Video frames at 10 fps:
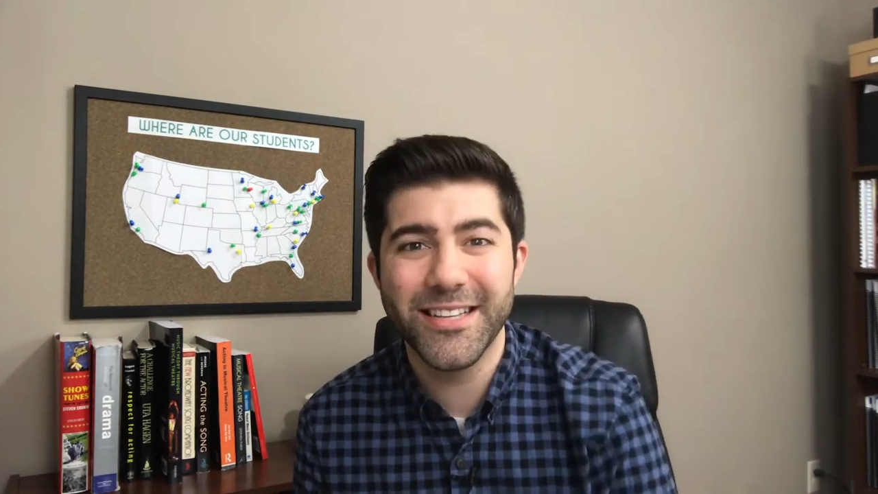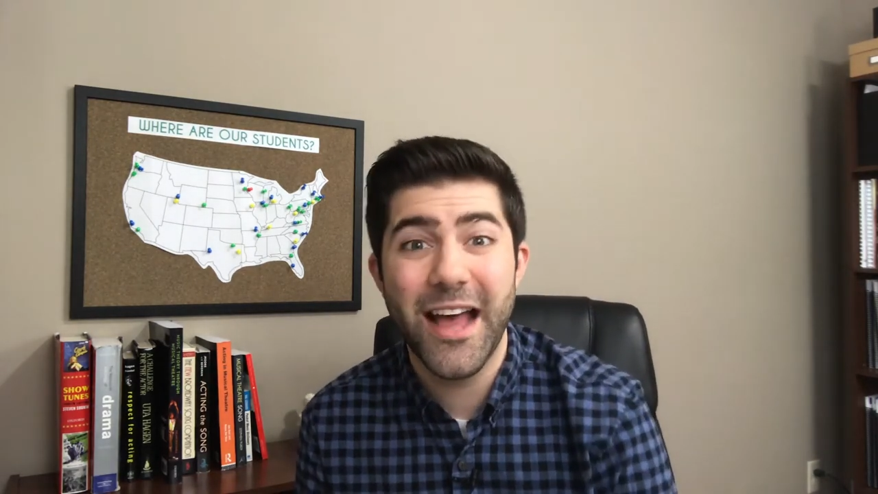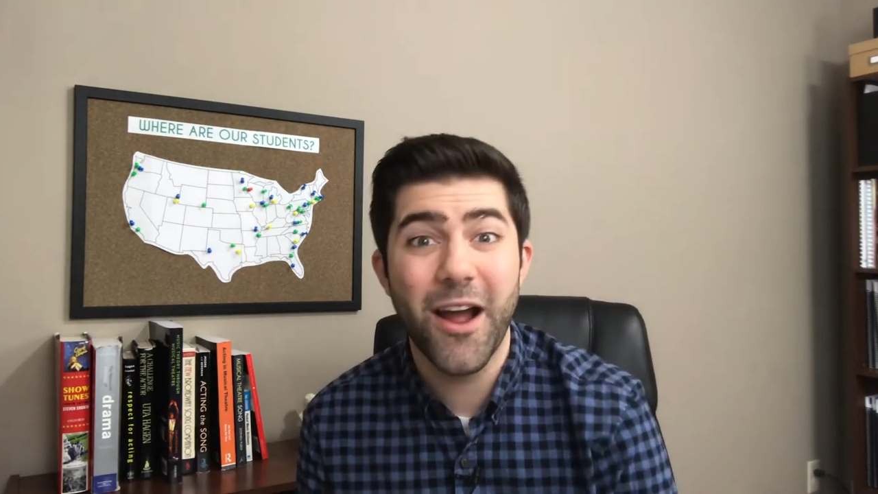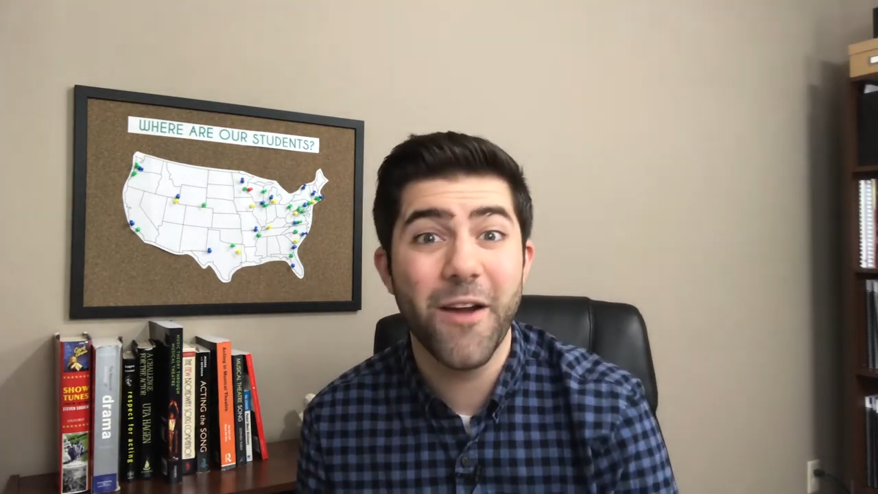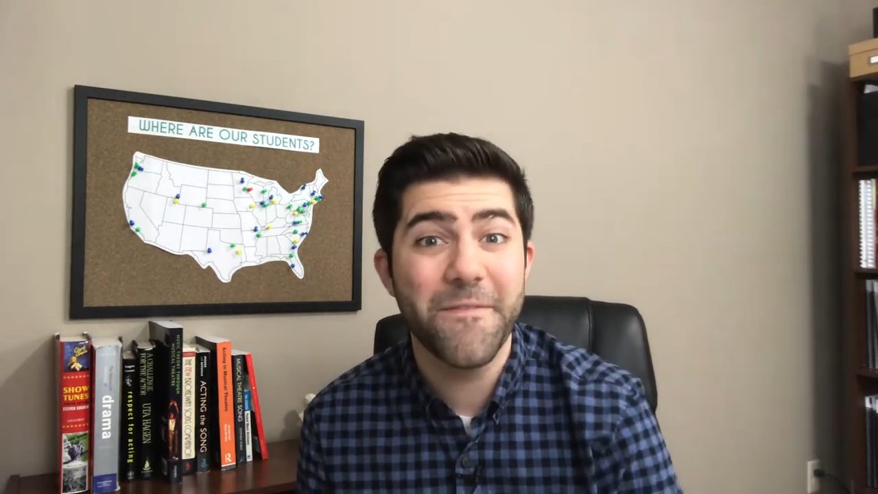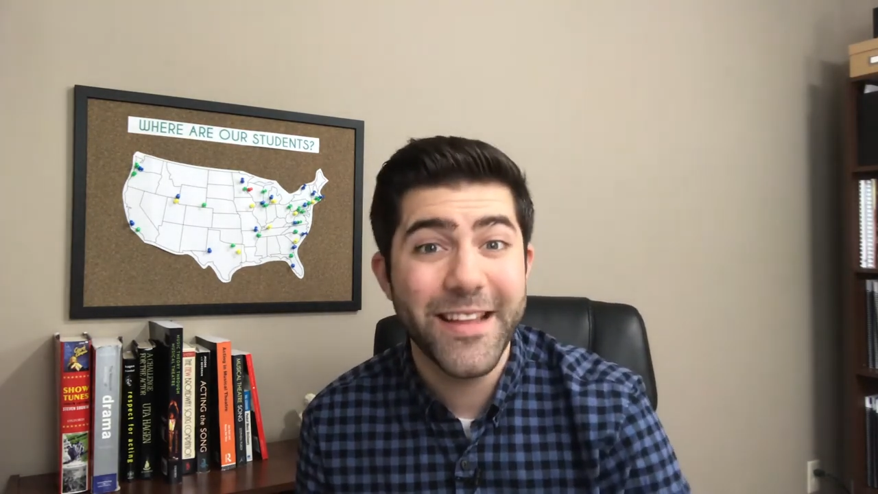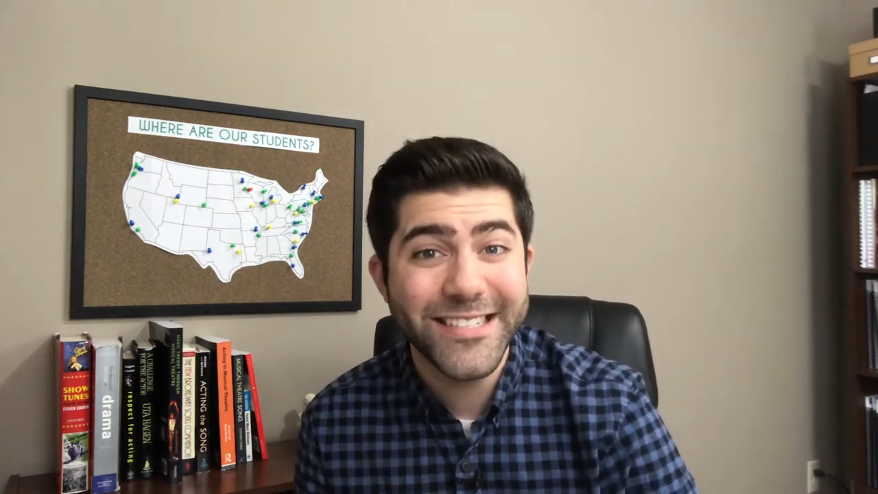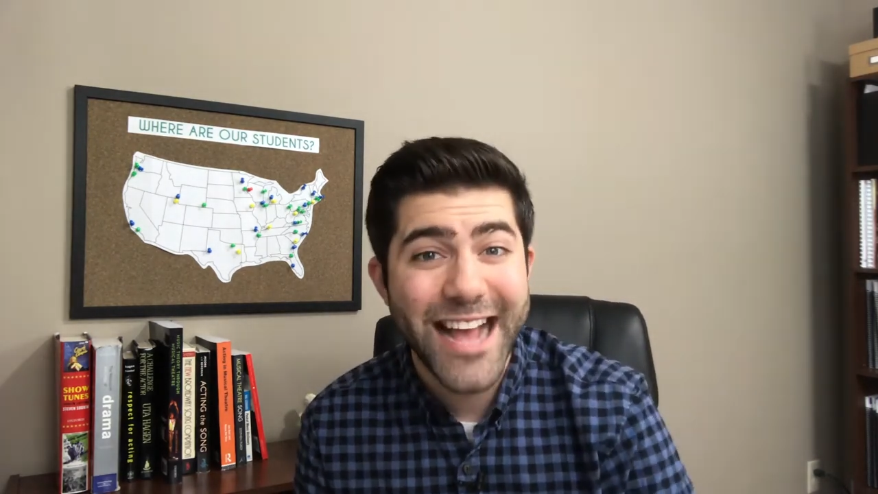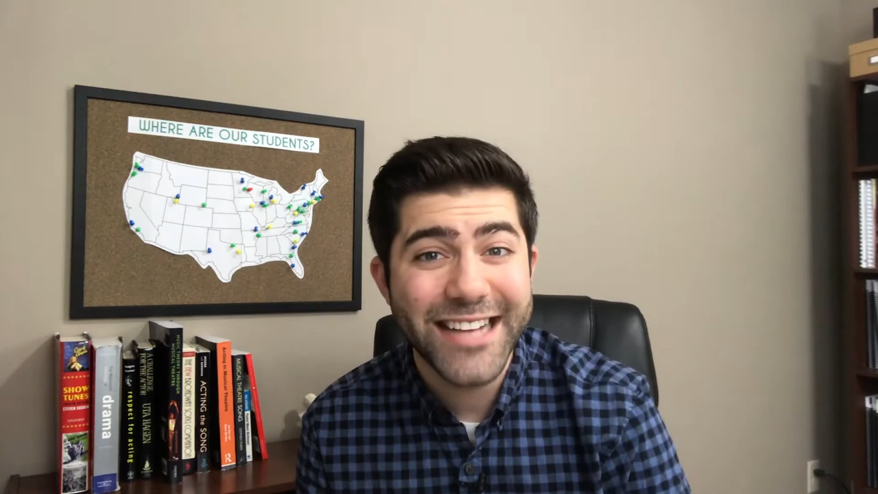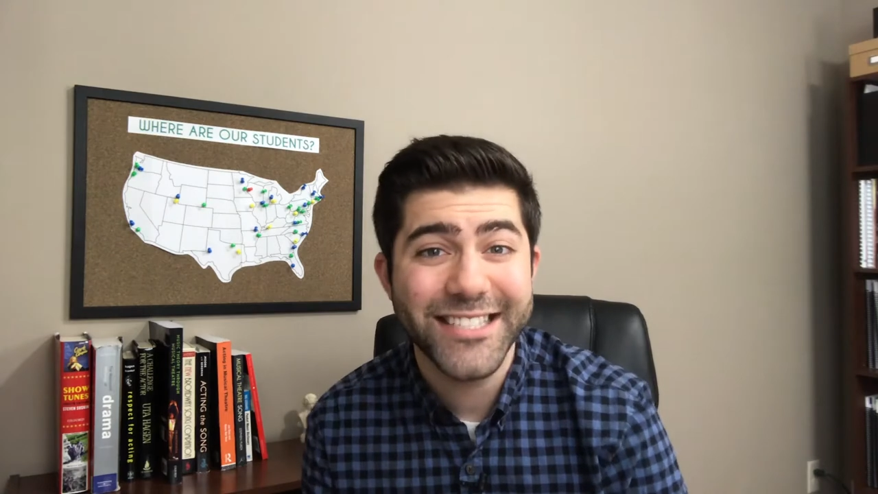that are
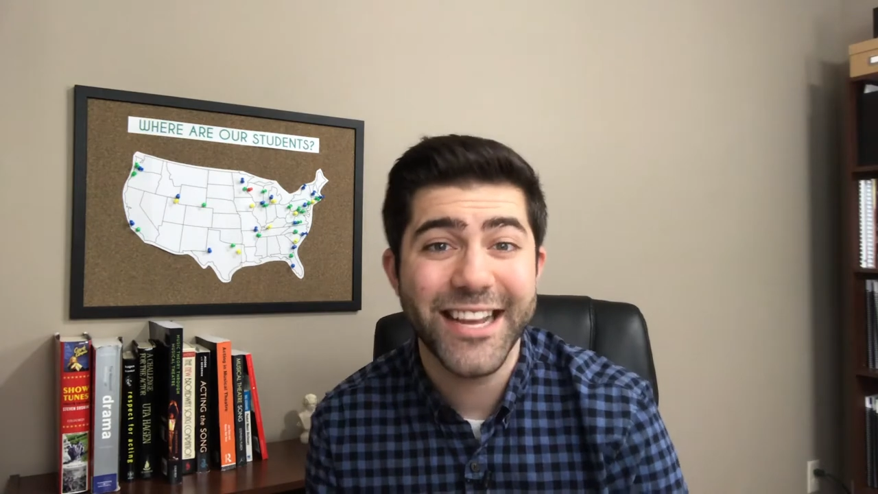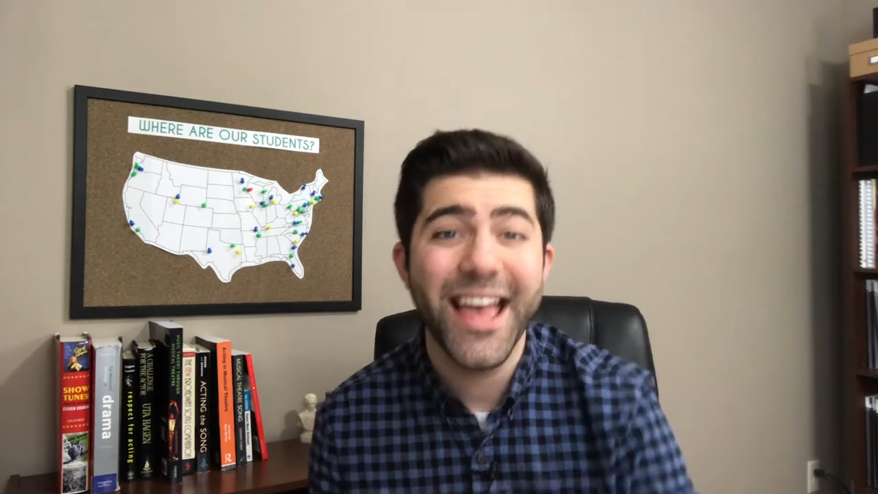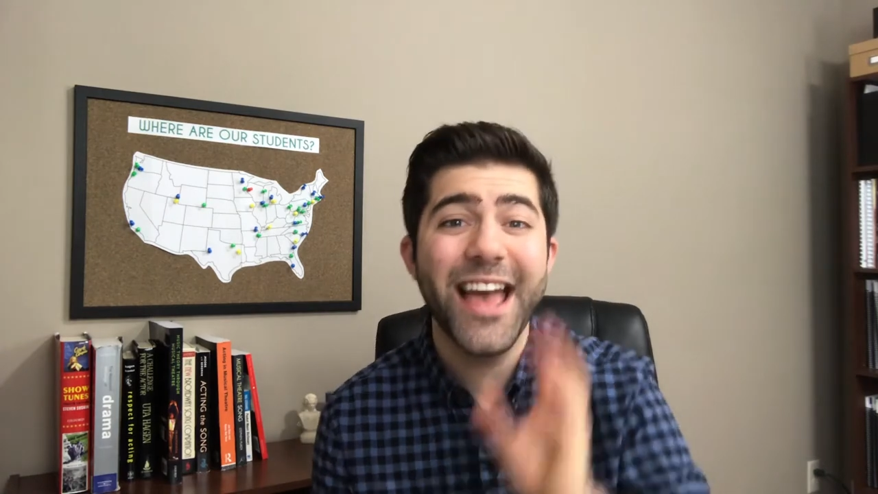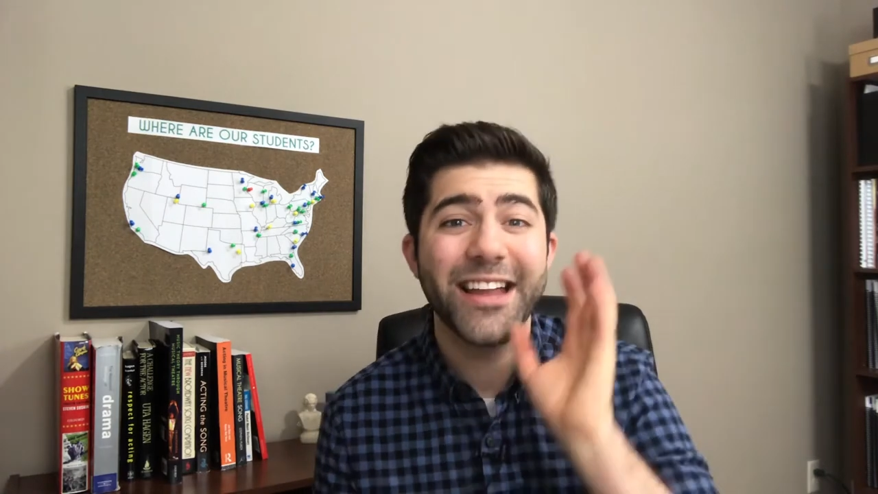fantastic